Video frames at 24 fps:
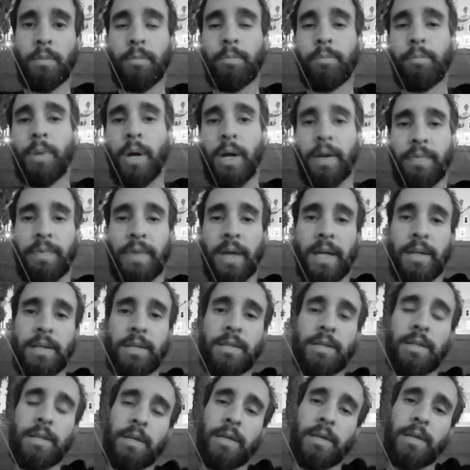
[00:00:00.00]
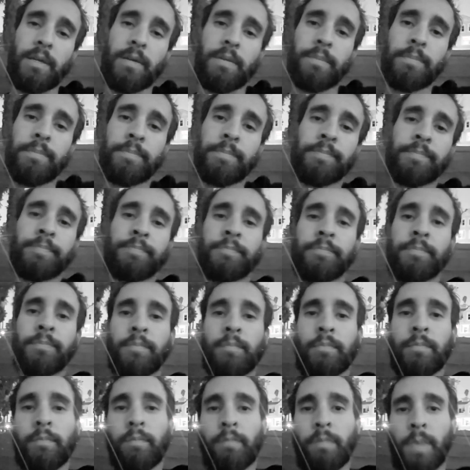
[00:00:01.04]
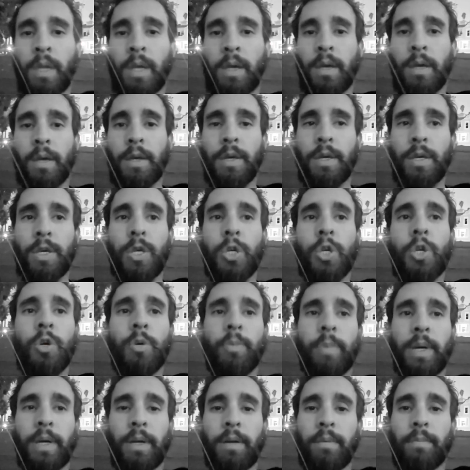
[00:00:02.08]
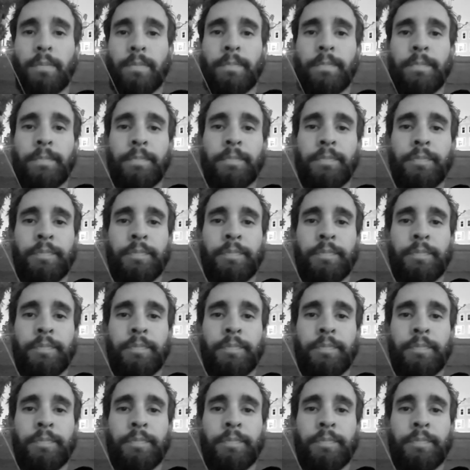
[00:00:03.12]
But that's the human